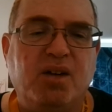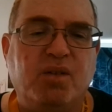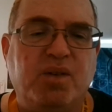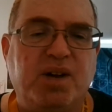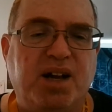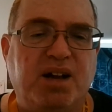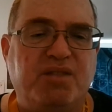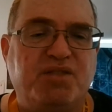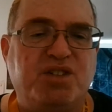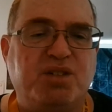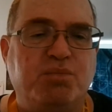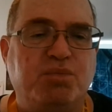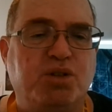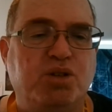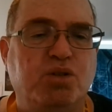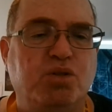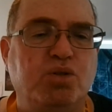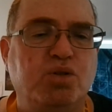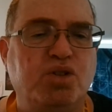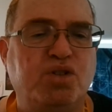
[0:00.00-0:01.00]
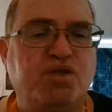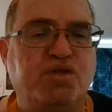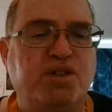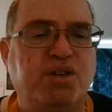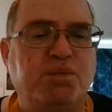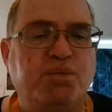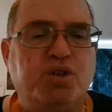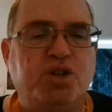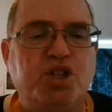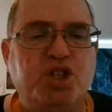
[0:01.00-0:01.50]
We have some news
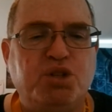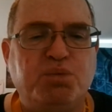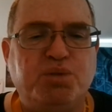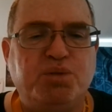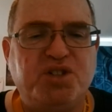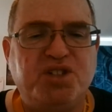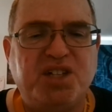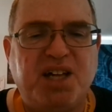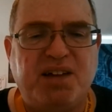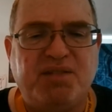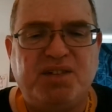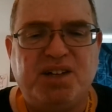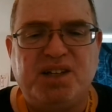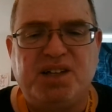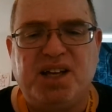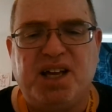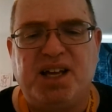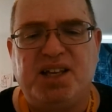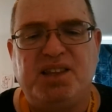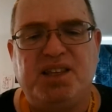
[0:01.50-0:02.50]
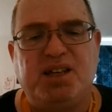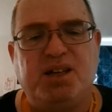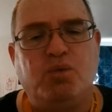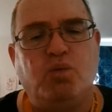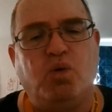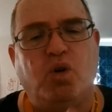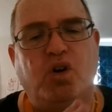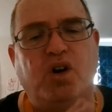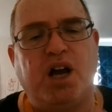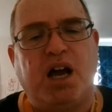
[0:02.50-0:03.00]
from Cubicle 7 and the
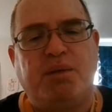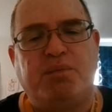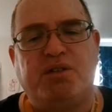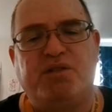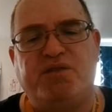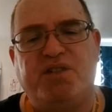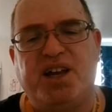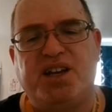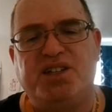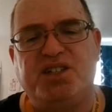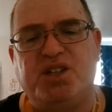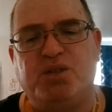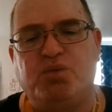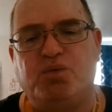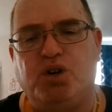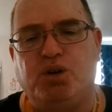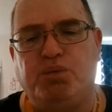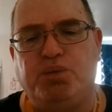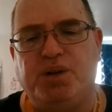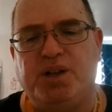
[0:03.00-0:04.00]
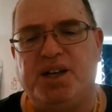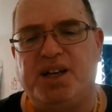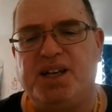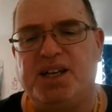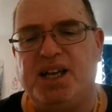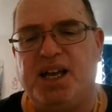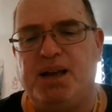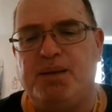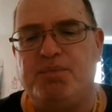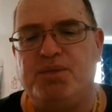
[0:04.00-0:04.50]
Warhammer Fantasy role playing
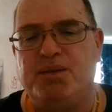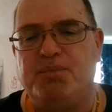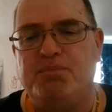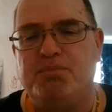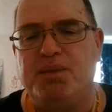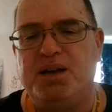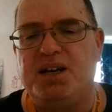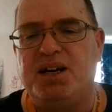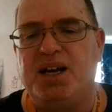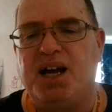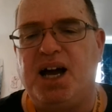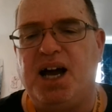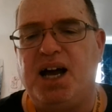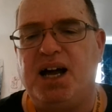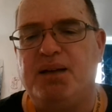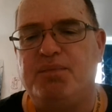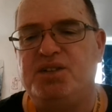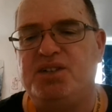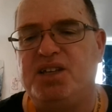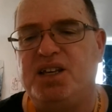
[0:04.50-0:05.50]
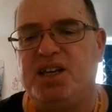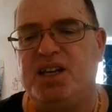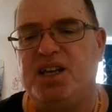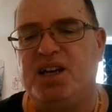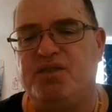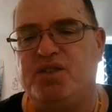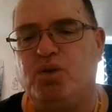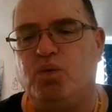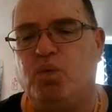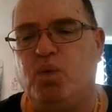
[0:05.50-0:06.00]
game. The Middenheim City
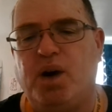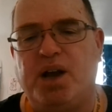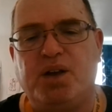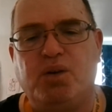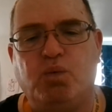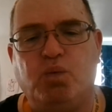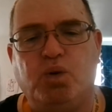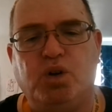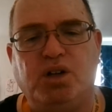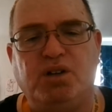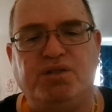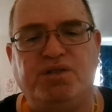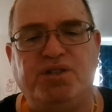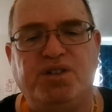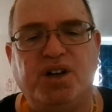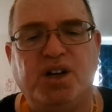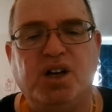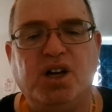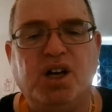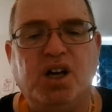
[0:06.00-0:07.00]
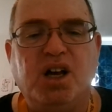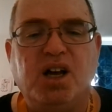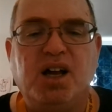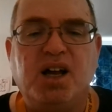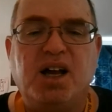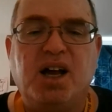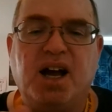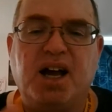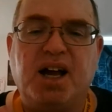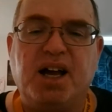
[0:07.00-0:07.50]
of the White Wolf
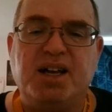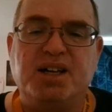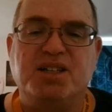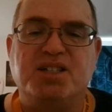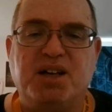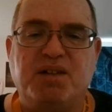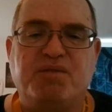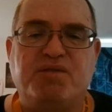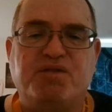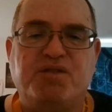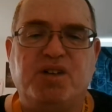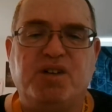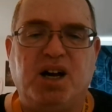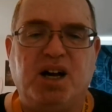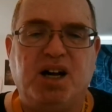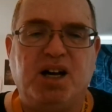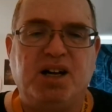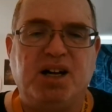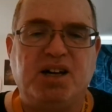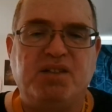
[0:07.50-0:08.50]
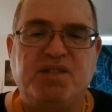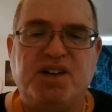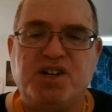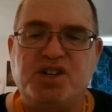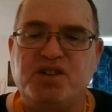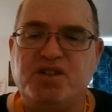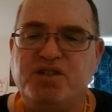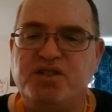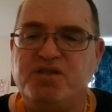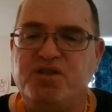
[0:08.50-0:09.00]
uh, is up uh,
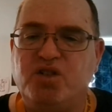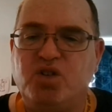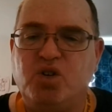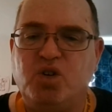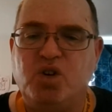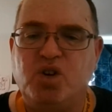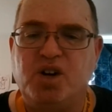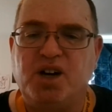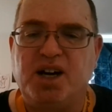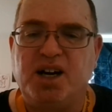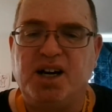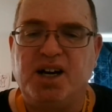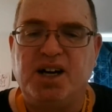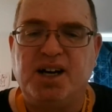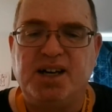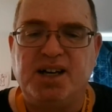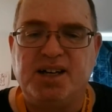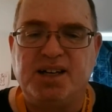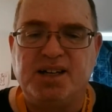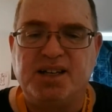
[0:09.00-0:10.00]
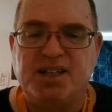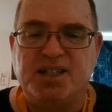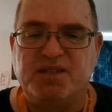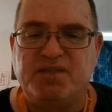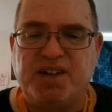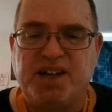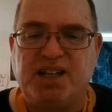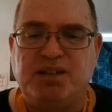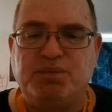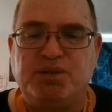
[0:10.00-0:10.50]
adventure for uh, is
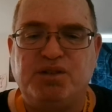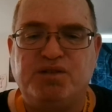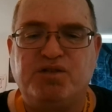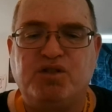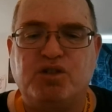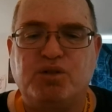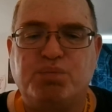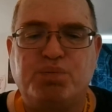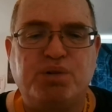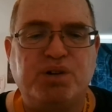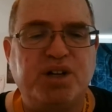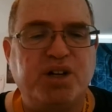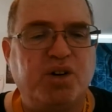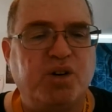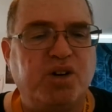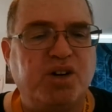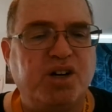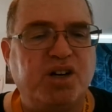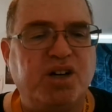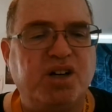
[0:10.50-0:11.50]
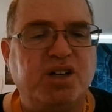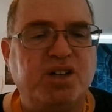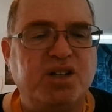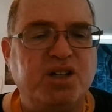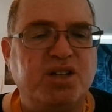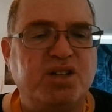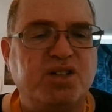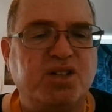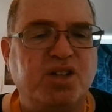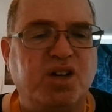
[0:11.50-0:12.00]
available for pre-order.
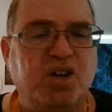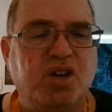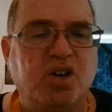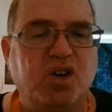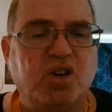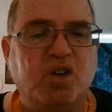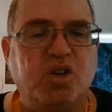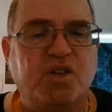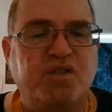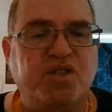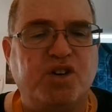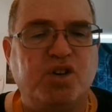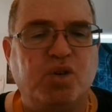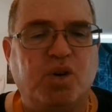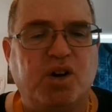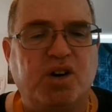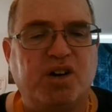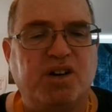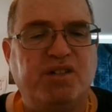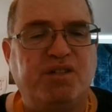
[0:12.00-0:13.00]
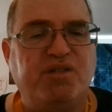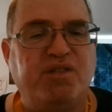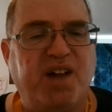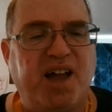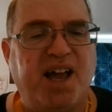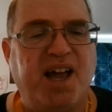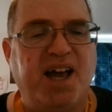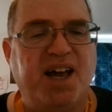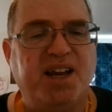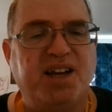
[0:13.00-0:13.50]
So if you are a
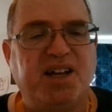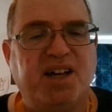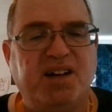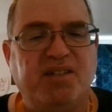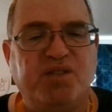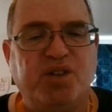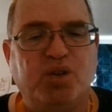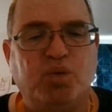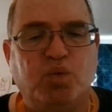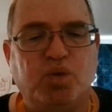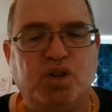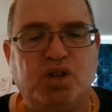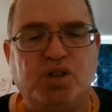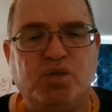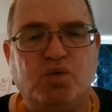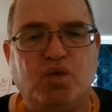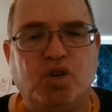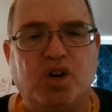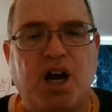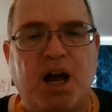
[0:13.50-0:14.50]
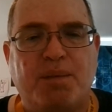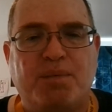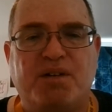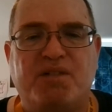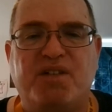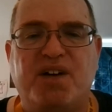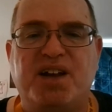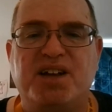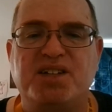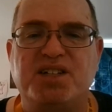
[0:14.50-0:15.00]
fan of the world of Warhammer
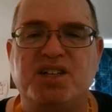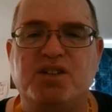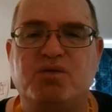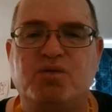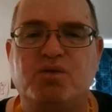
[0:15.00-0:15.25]
Fantasy